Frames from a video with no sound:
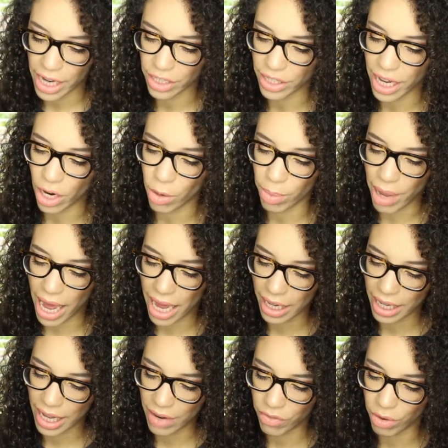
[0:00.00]
eyeshadow
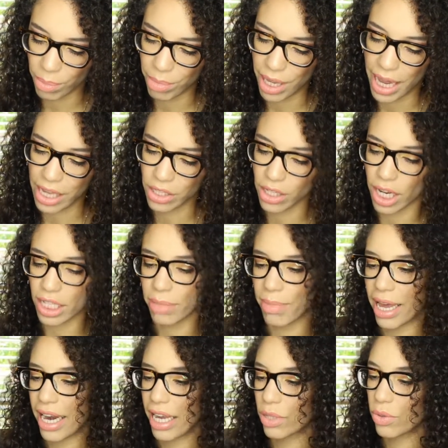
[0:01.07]
palette from BH
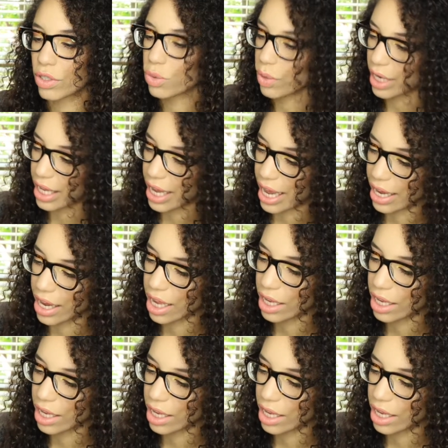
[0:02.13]
Cosmetics with 28